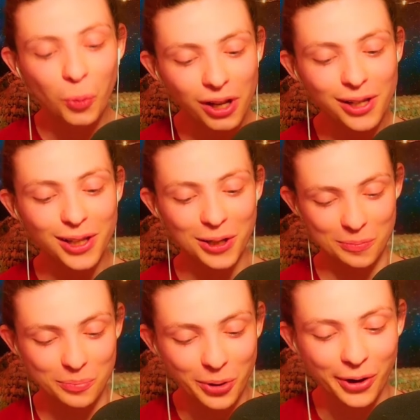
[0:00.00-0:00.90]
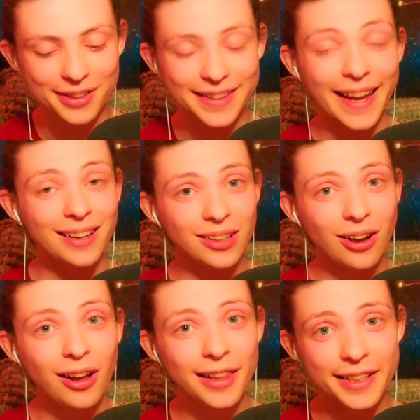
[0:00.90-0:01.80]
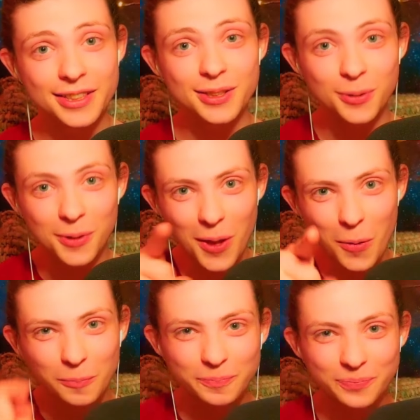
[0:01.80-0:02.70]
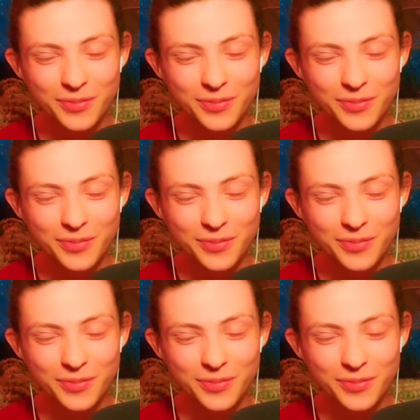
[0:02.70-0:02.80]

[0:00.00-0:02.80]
will impart that knowledge to you.